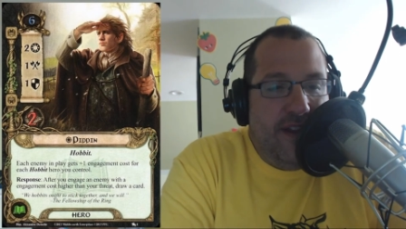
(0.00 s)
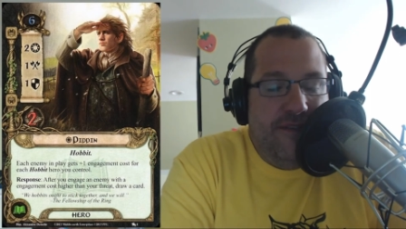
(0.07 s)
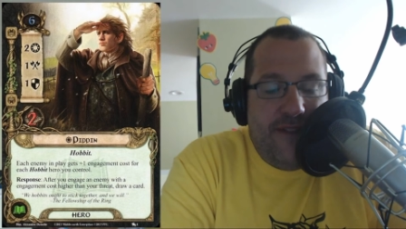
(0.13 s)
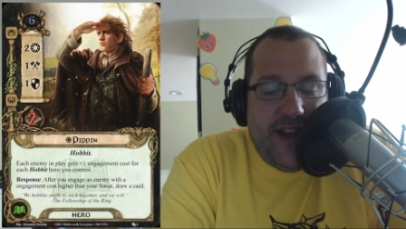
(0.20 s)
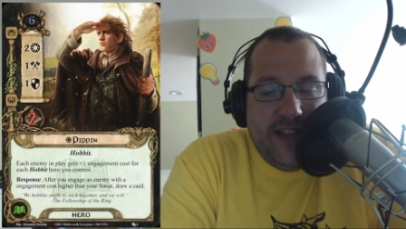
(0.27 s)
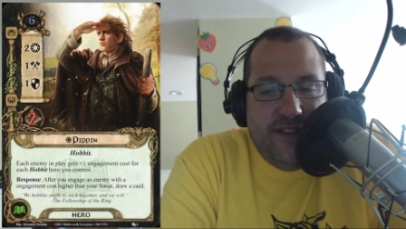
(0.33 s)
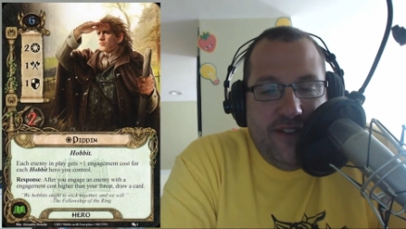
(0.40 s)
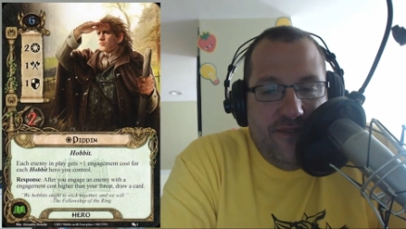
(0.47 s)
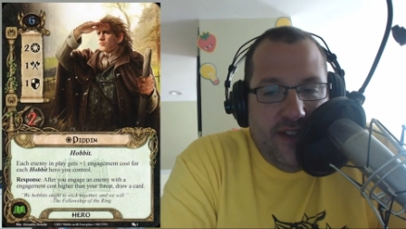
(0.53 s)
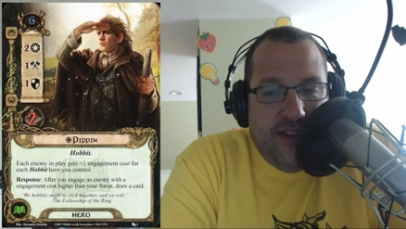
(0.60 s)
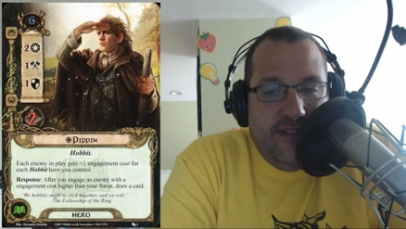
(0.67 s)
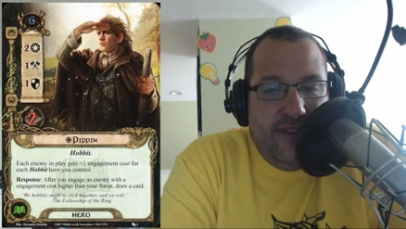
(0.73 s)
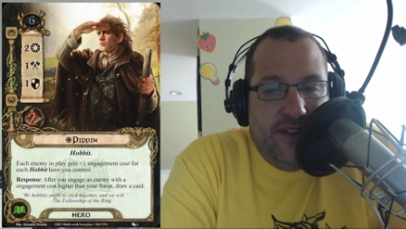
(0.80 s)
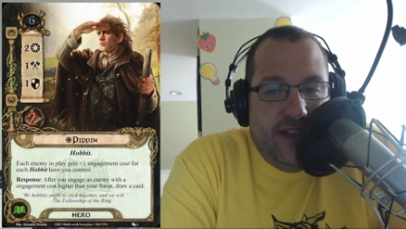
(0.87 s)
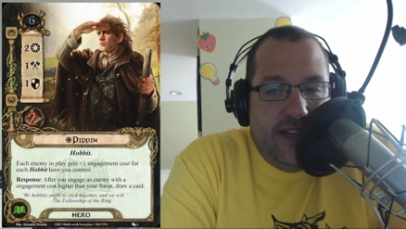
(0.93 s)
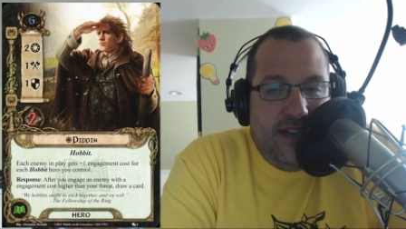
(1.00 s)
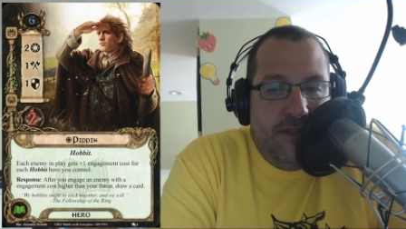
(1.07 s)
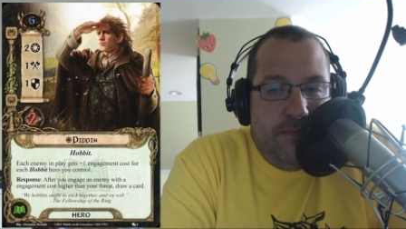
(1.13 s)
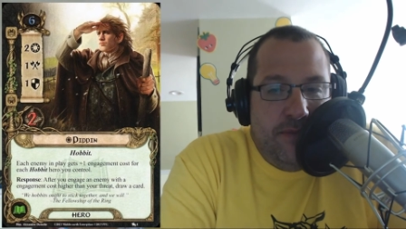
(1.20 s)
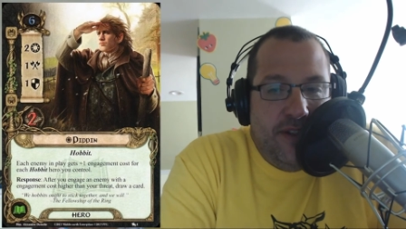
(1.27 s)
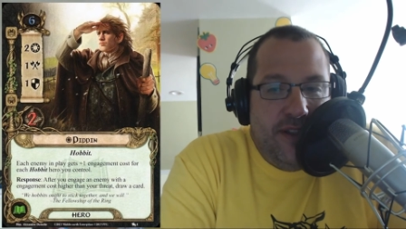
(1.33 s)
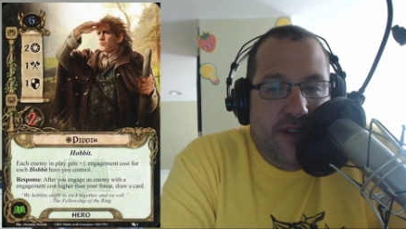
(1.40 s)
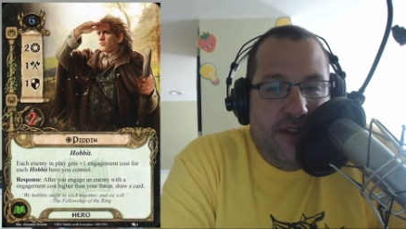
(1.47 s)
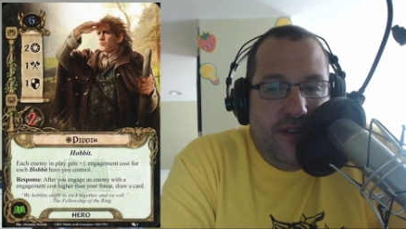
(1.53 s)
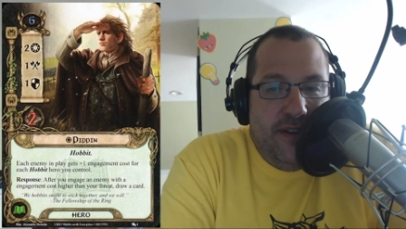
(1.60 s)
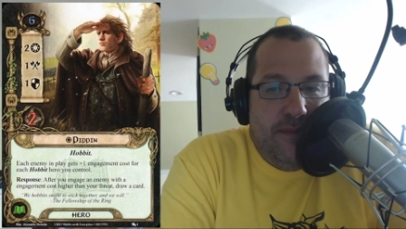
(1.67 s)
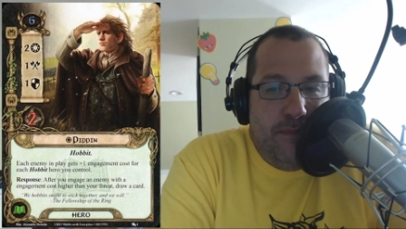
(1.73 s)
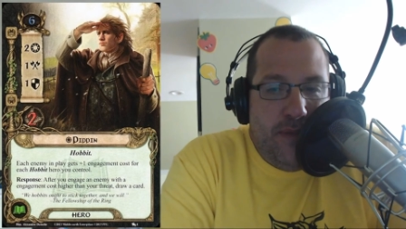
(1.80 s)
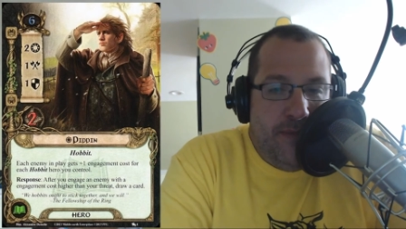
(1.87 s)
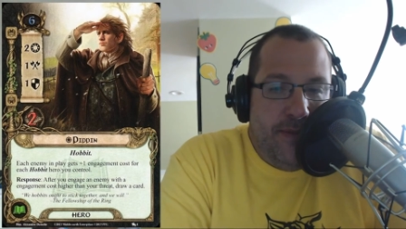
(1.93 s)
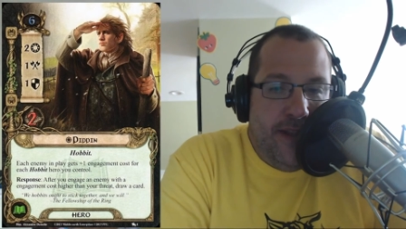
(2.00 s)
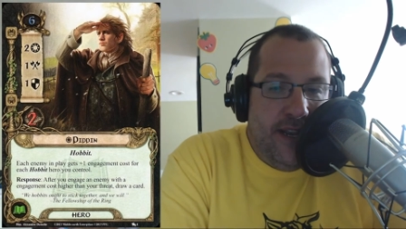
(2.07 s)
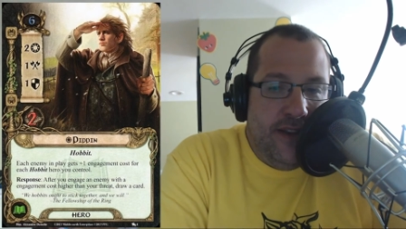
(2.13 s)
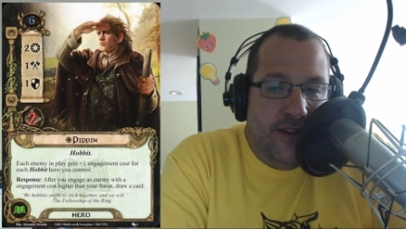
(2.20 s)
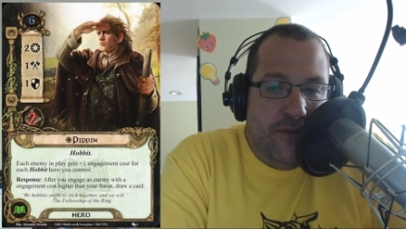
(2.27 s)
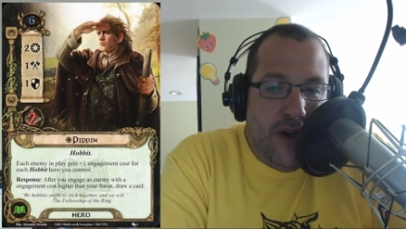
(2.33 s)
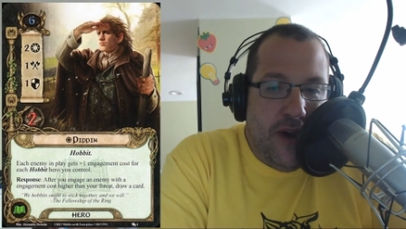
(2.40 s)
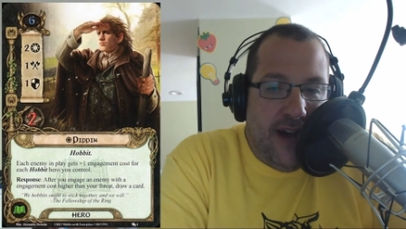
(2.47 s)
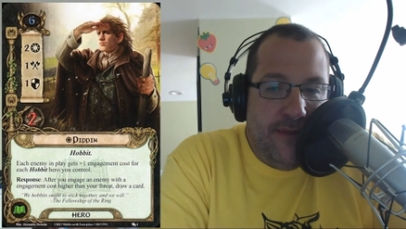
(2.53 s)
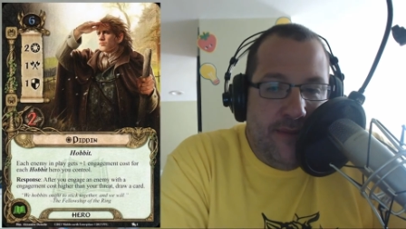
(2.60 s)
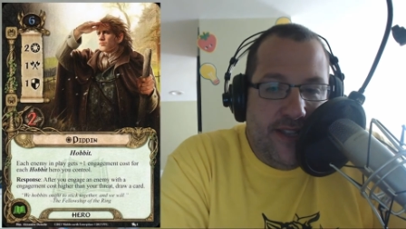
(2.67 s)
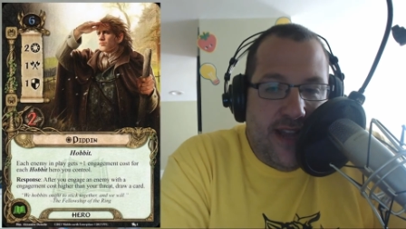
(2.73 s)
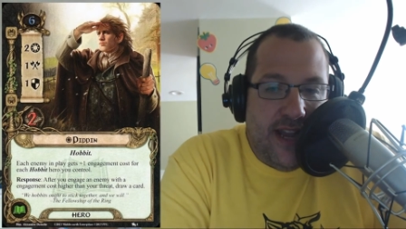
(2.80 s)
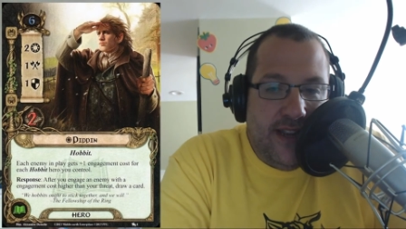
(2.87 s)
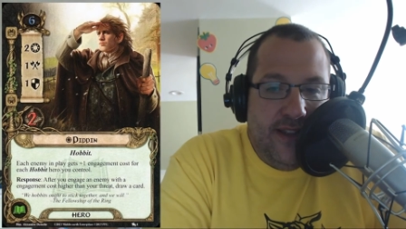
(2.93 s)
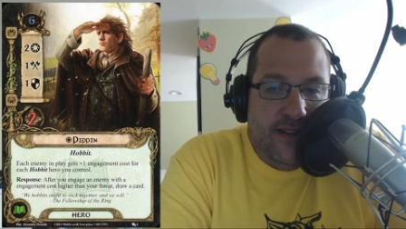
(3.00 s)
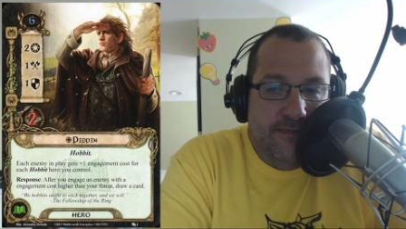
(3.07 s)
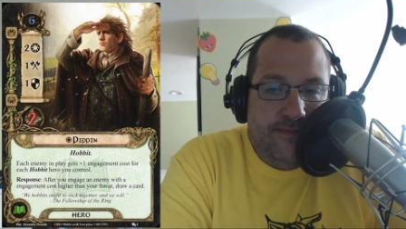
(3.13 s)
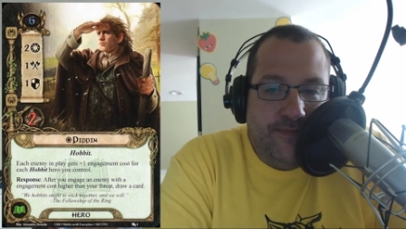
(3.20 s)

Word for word: effectiveness, you need to put Pippin into a Hobbit deck.